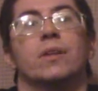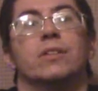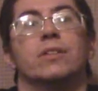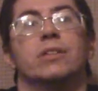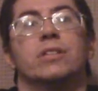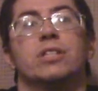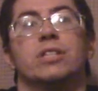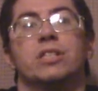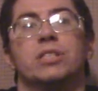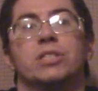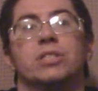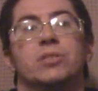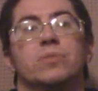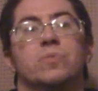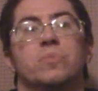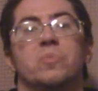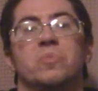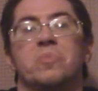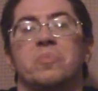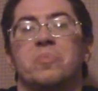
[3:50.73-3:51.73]
to just
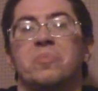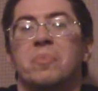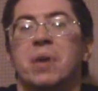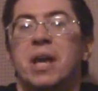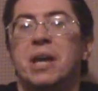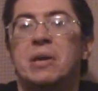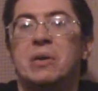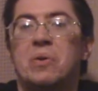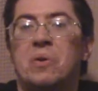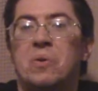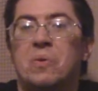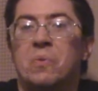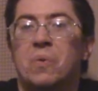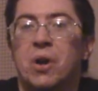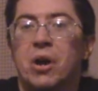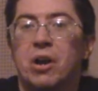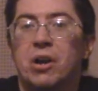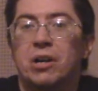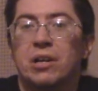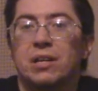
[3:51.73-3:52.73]
make it all
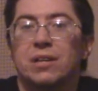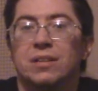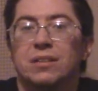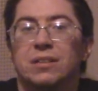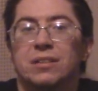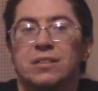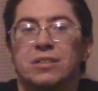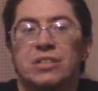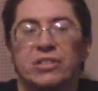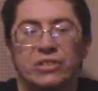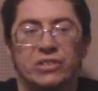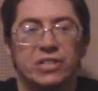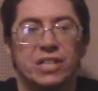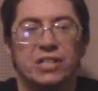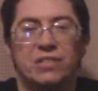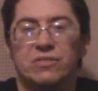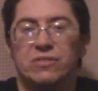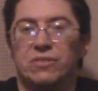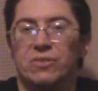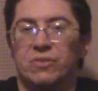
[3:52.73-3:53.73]
work. The
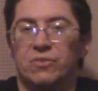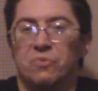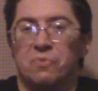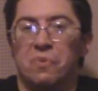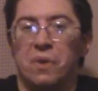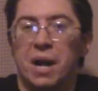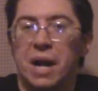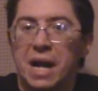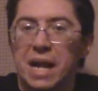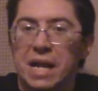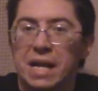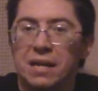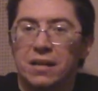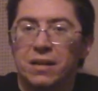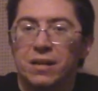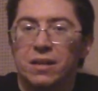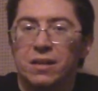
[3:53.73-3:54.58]
sets look great.